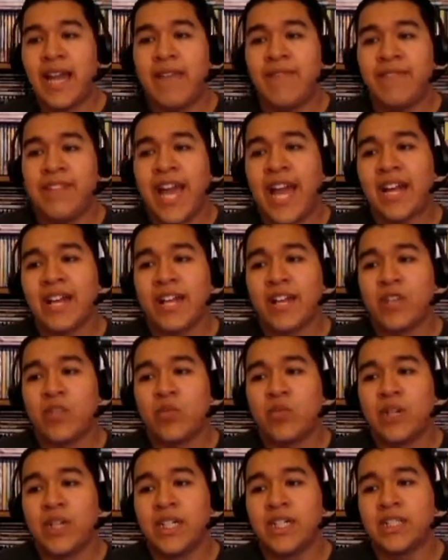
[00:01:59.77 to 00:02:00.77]
if that
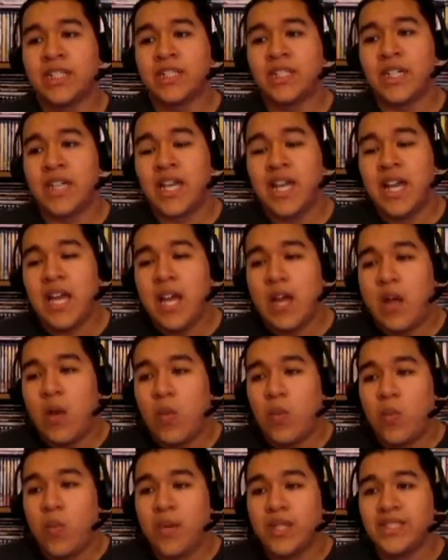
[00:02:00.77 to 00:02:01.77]
letter was
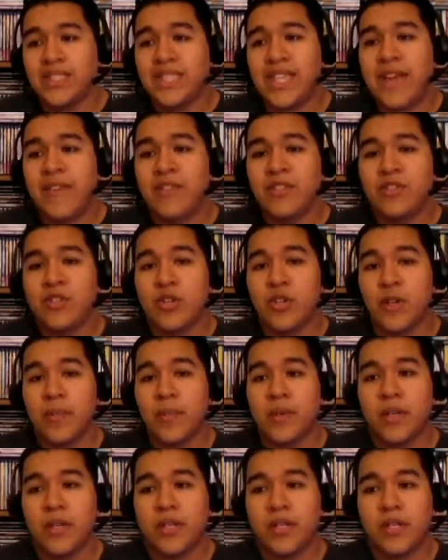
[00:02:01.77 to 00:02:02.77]
given to him